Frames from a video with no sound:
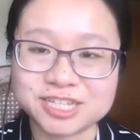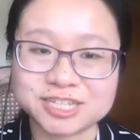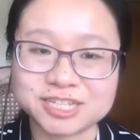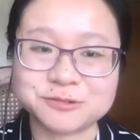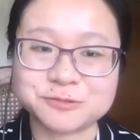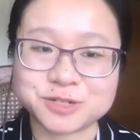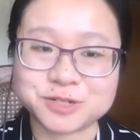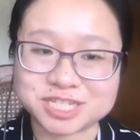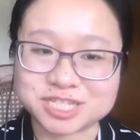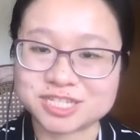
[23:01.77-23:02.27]
the
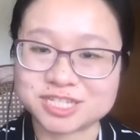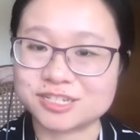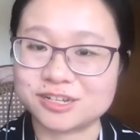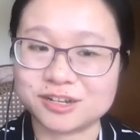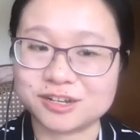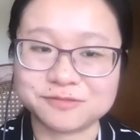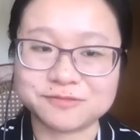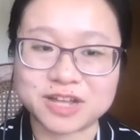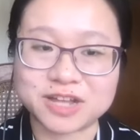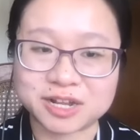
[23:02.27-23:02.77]
risks
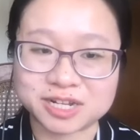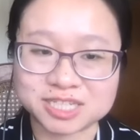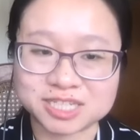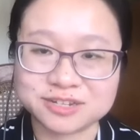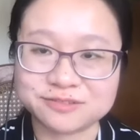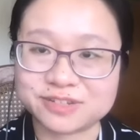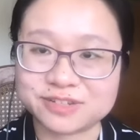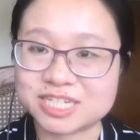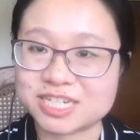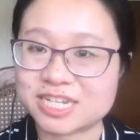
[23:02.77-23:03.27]
of
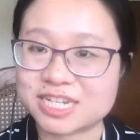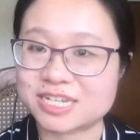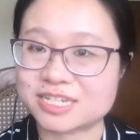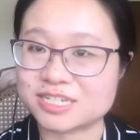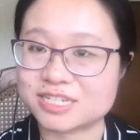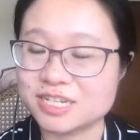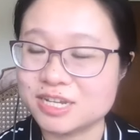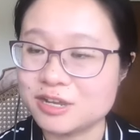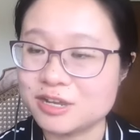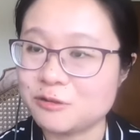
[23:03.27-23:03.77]

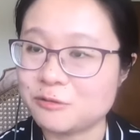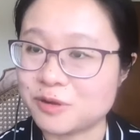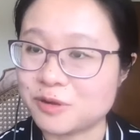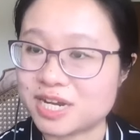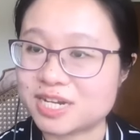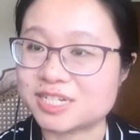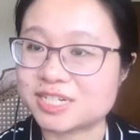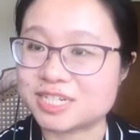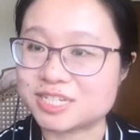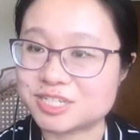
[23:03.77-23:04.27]
activities
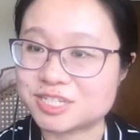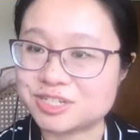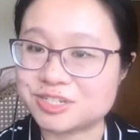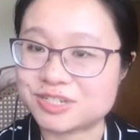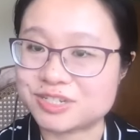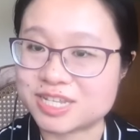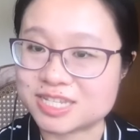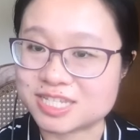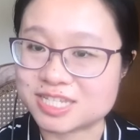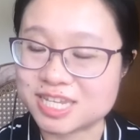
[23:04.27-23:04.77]
where the
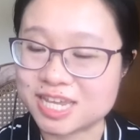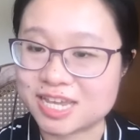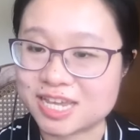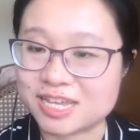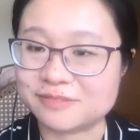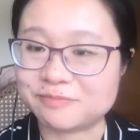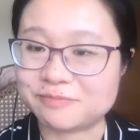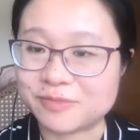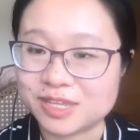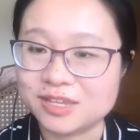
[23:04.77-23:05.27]
students
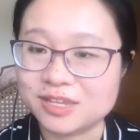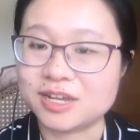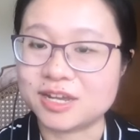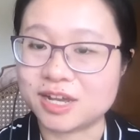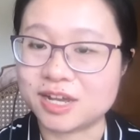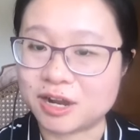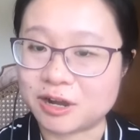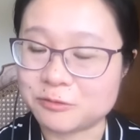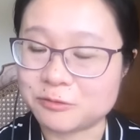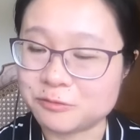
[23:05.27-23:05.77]
can
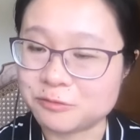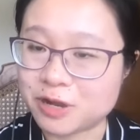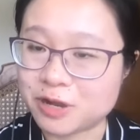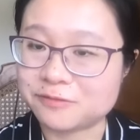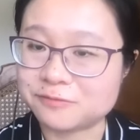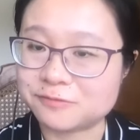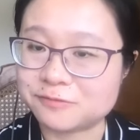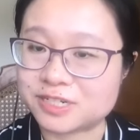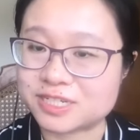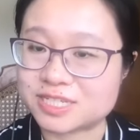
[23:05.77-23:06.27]
get
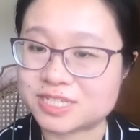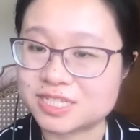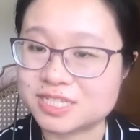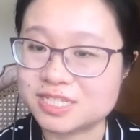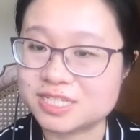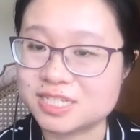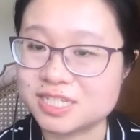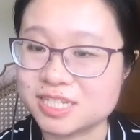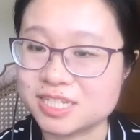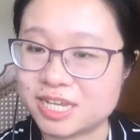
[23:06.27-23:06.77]

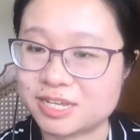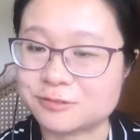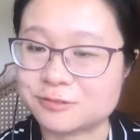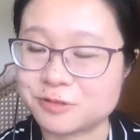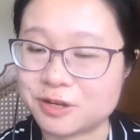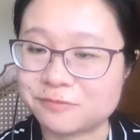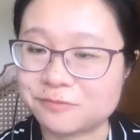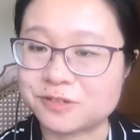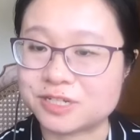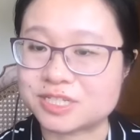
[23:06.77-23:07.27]

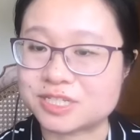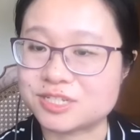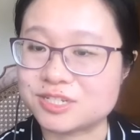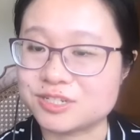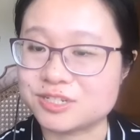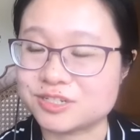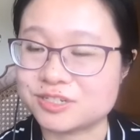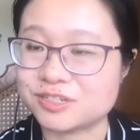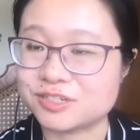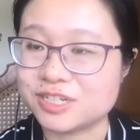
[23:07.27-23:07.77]
reference
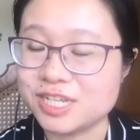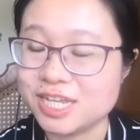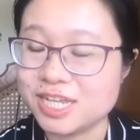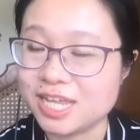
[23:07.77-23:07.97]
to